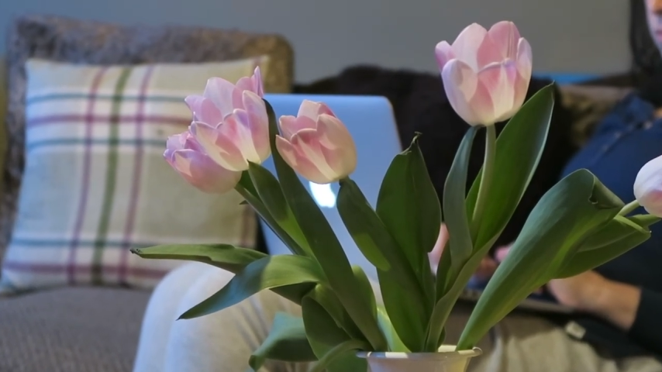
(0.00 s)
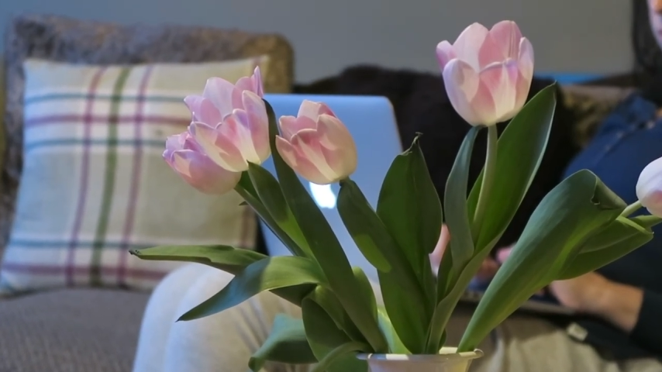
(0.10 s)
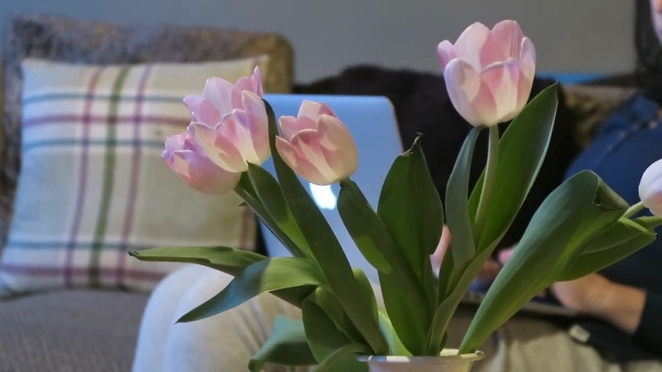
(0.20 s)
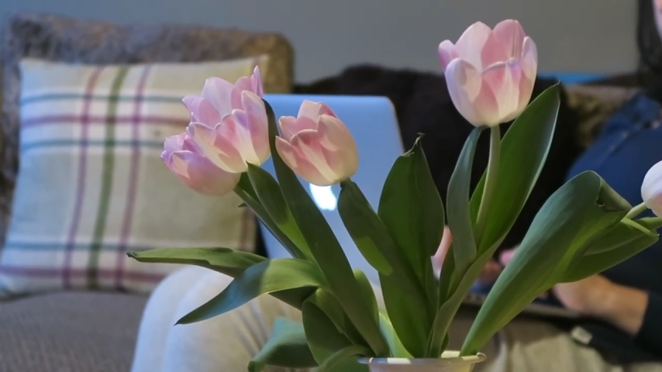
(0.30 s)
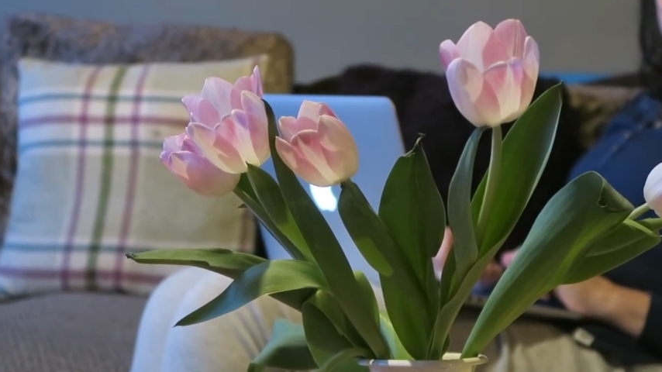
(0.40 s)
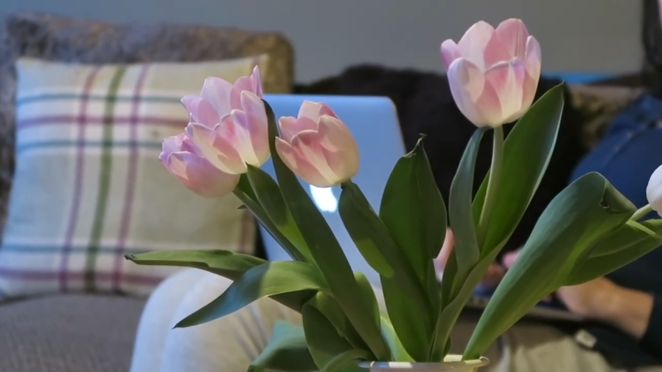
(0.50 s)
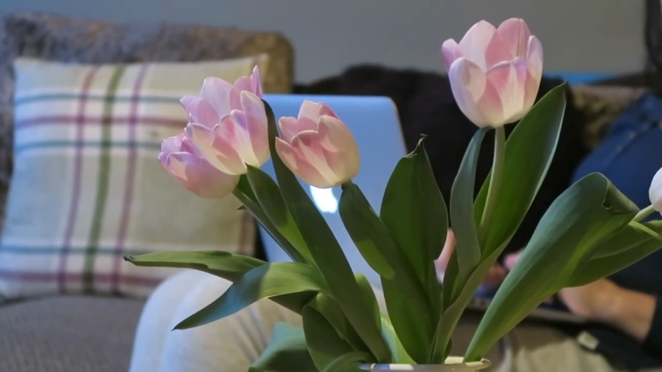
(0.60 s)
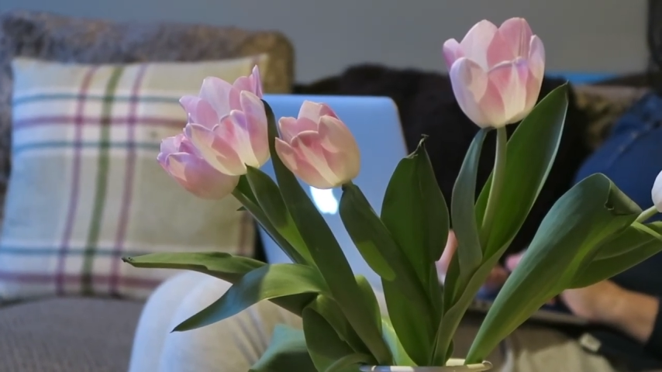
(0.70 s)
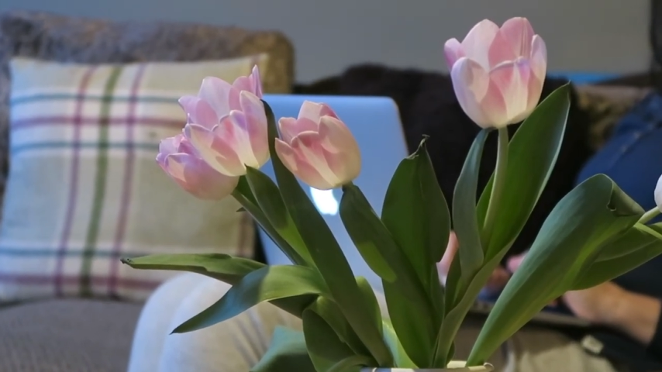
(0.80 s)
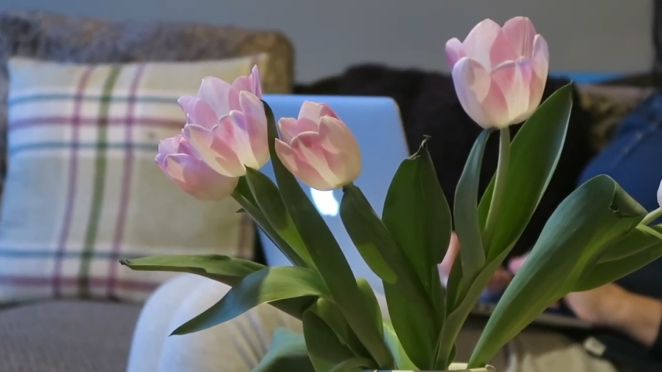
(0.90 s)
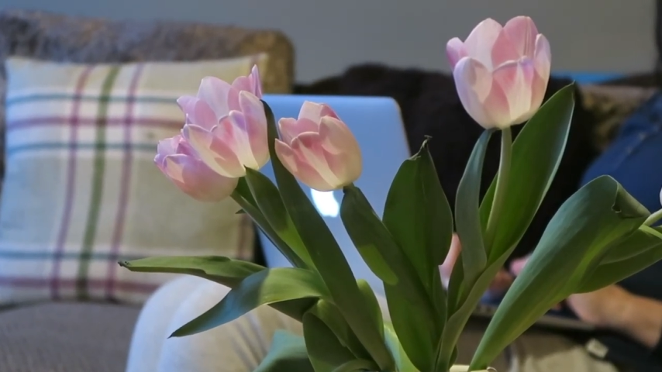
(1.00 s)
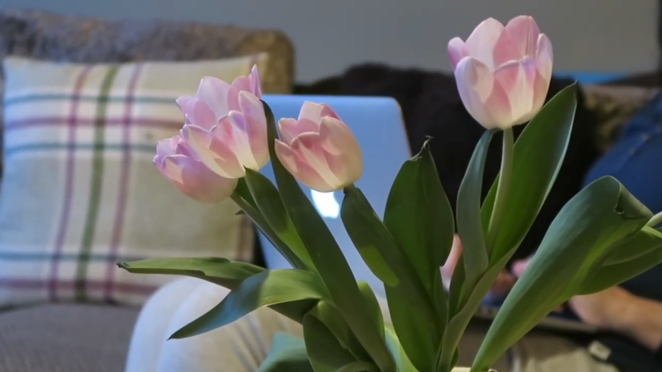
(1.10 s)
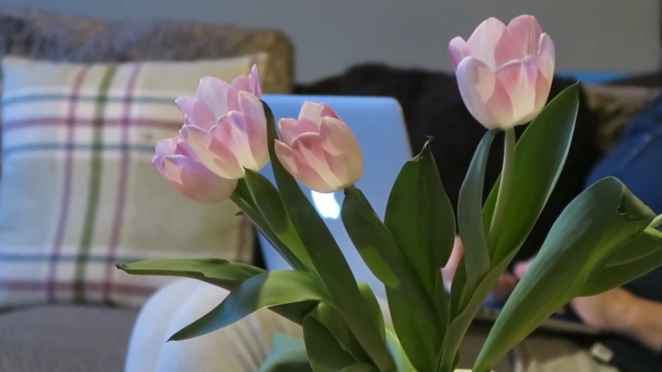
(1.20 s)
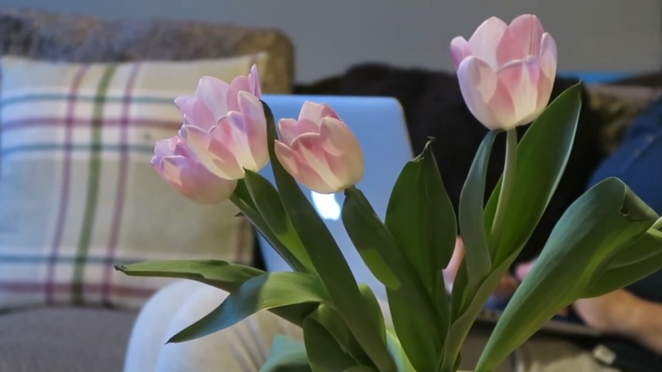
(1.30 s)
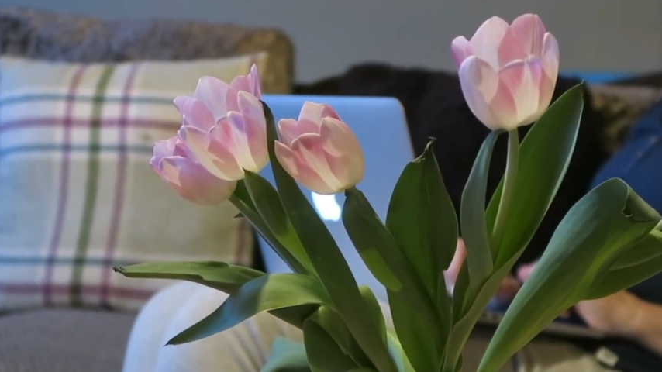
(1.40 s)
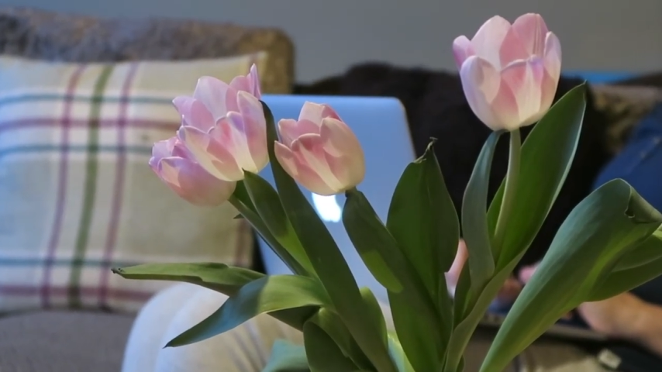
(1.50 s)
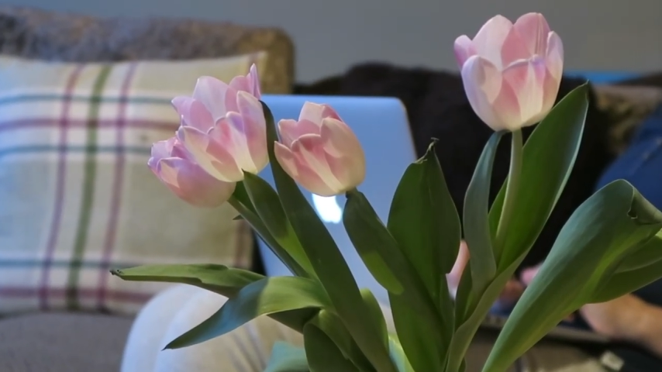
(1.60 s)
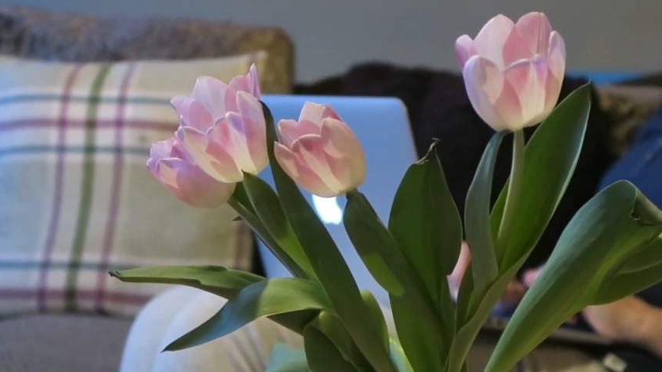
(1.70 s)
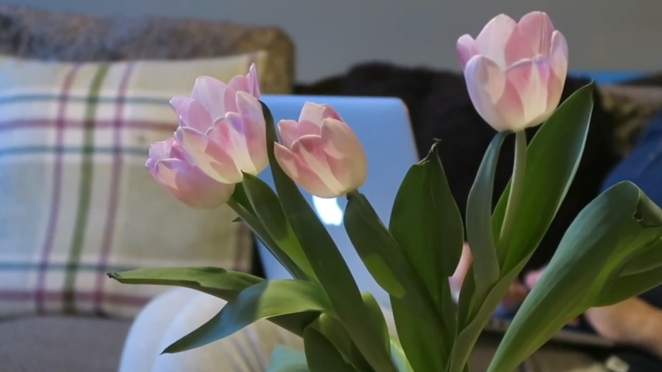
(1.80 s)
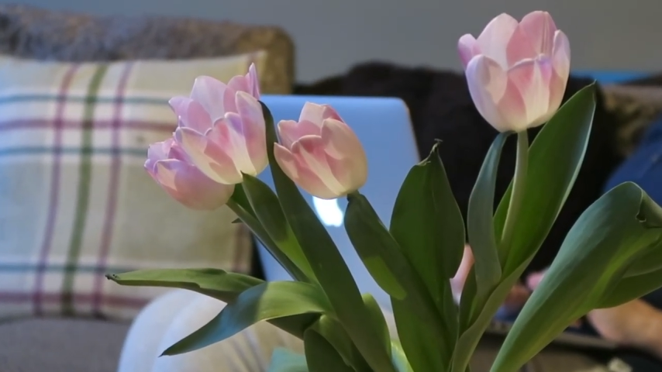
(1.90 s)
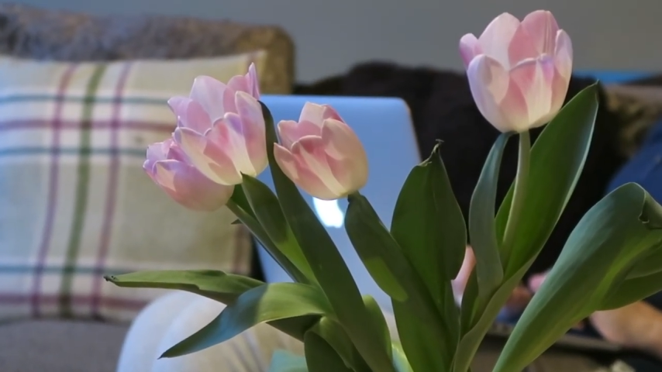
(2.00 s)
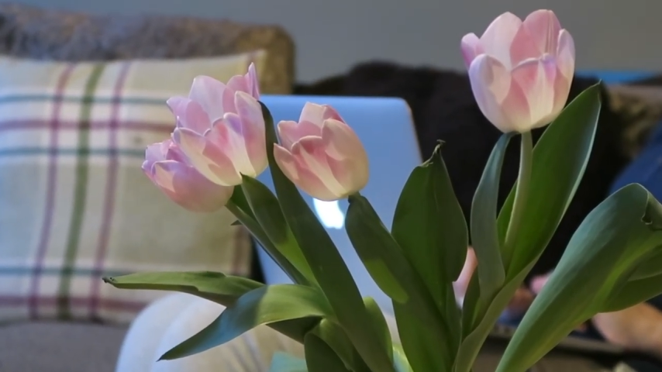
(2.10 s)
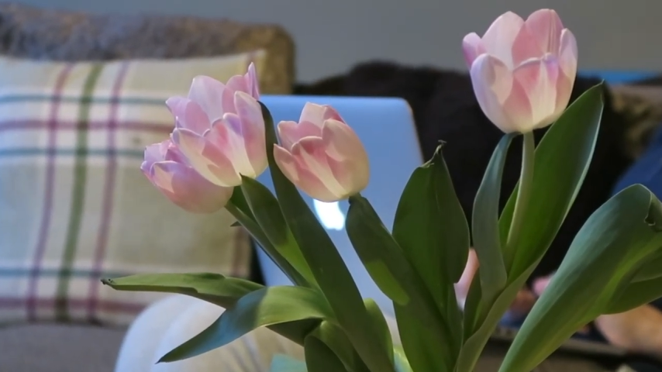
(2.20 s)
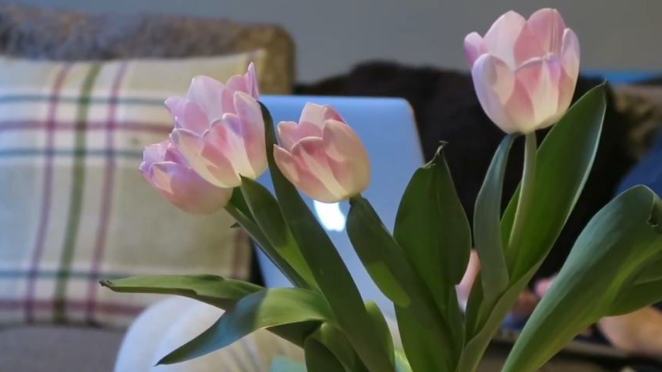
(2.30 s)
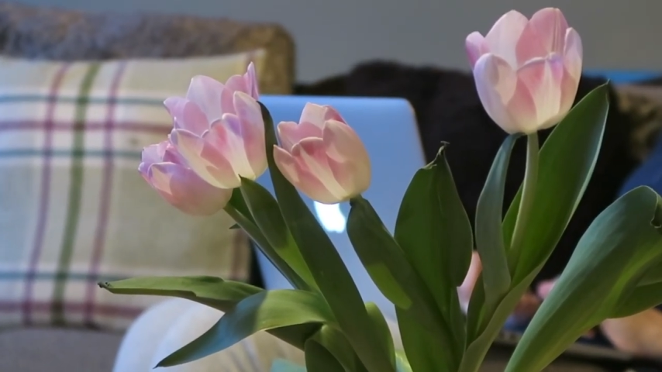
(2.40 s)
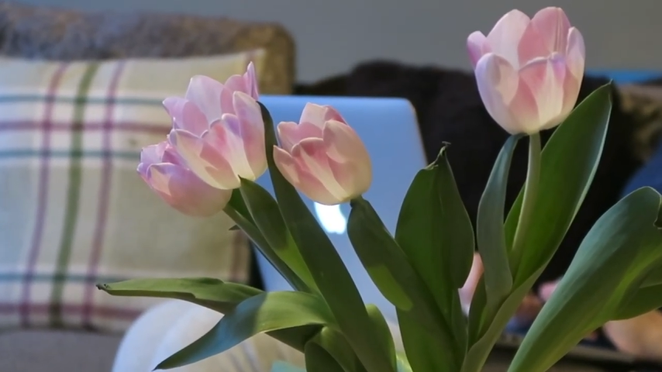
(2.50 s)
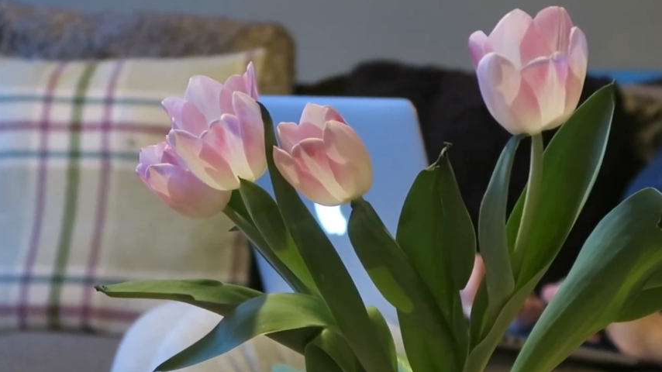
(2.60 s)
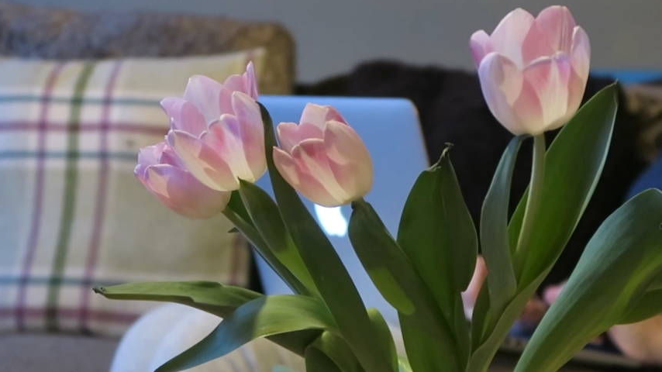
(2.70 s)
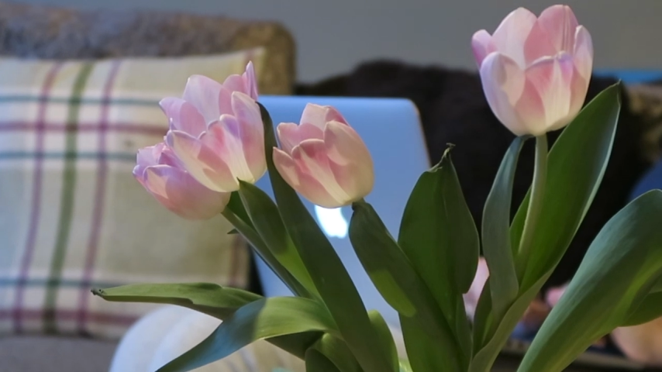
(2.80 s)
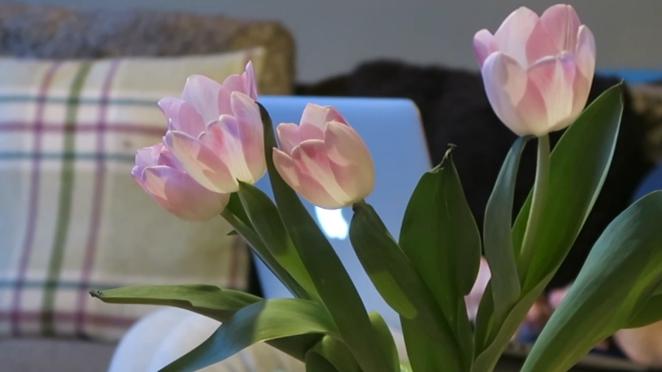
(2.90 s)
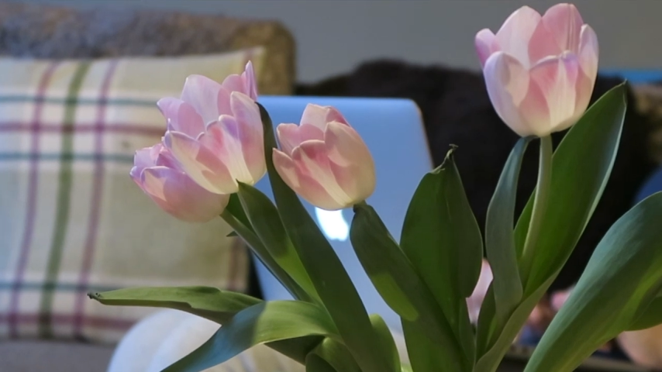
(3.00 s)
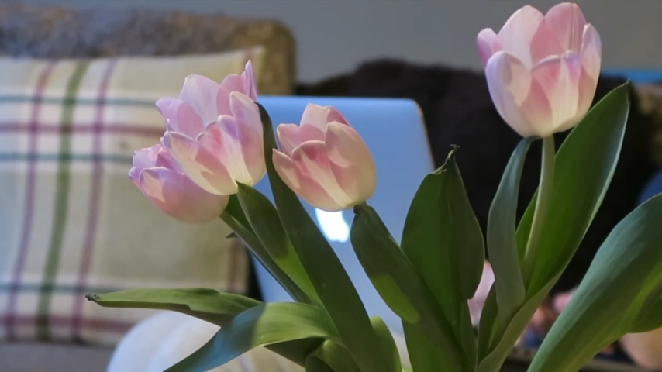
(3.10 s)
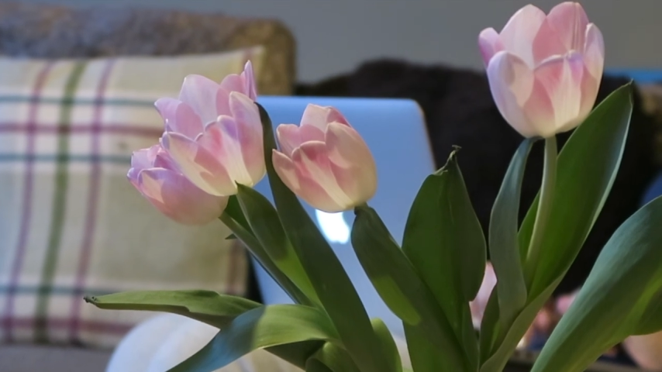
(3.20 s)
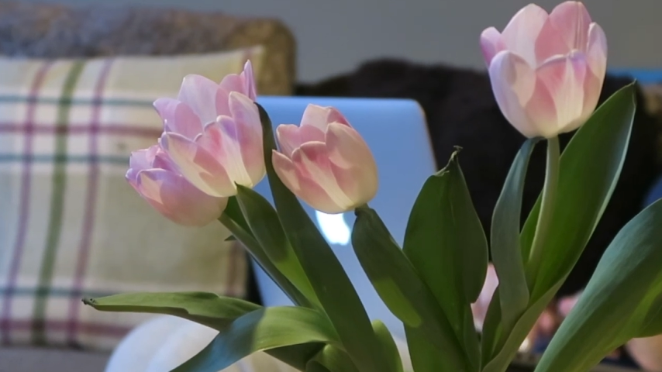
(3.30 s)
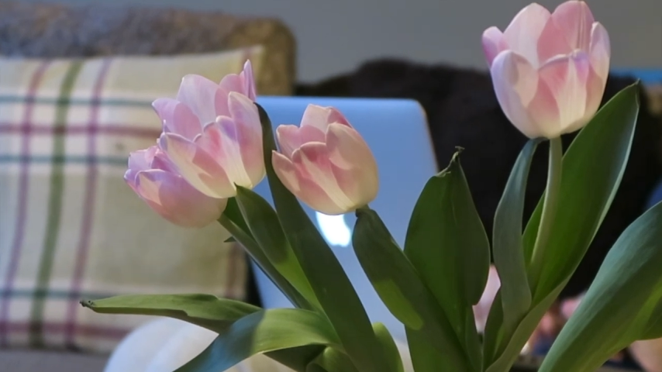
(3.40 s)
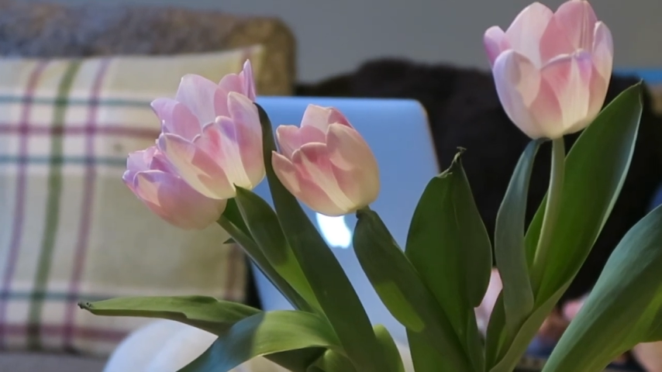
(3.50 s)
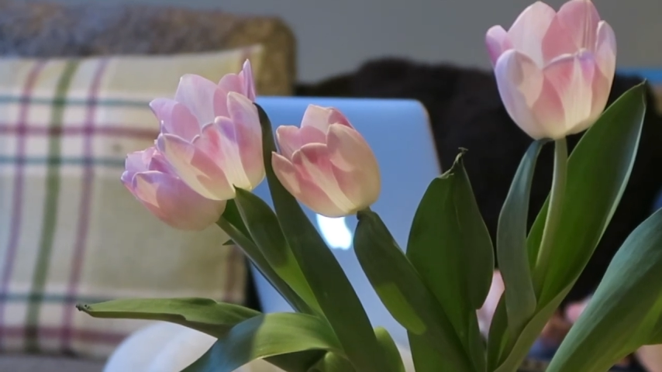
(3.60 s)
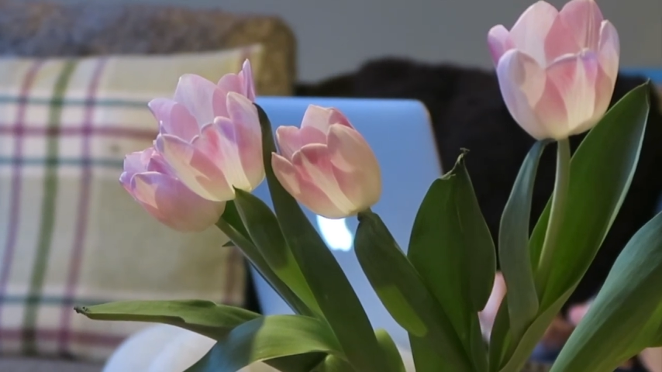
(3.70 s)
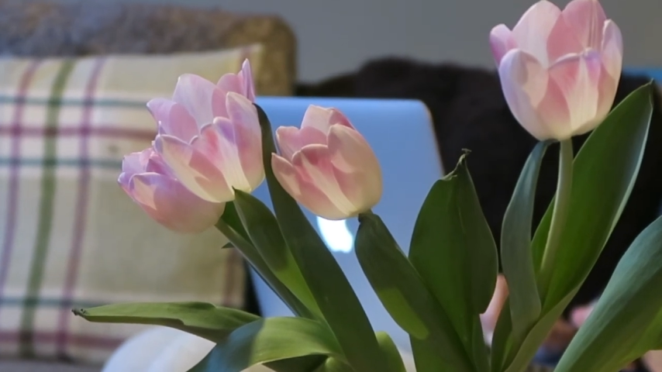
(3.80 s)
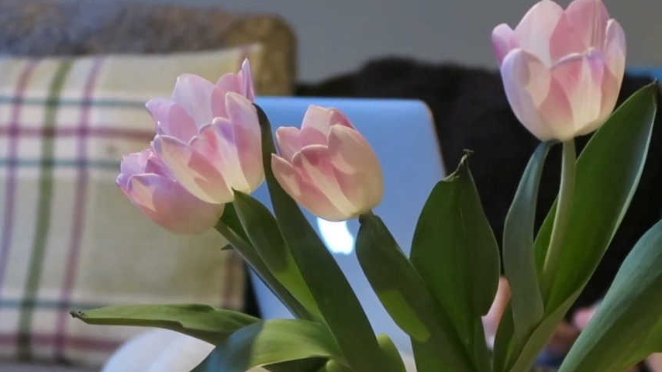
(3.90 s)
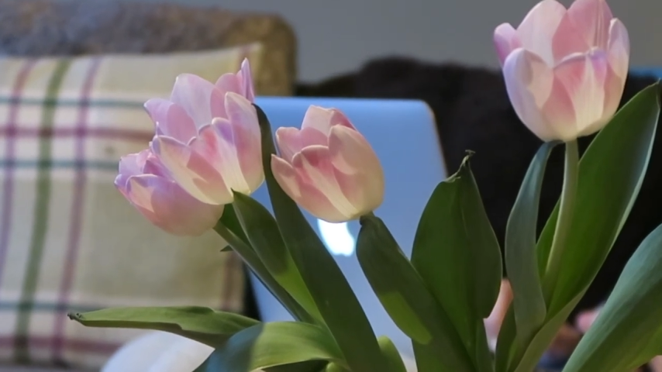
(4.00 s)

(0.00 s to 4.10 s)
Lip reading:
No face is visible, so there are no lips to read.